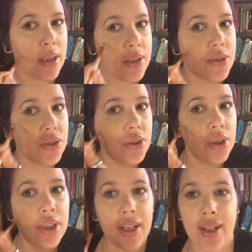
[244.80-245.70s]
as
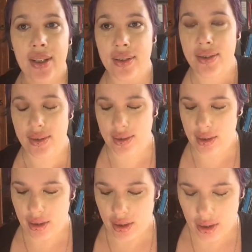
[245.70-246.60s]
soon as
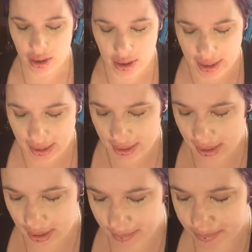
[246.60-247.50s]

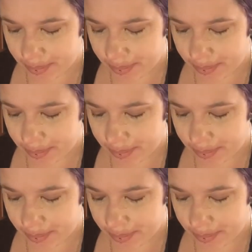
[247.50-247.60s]
I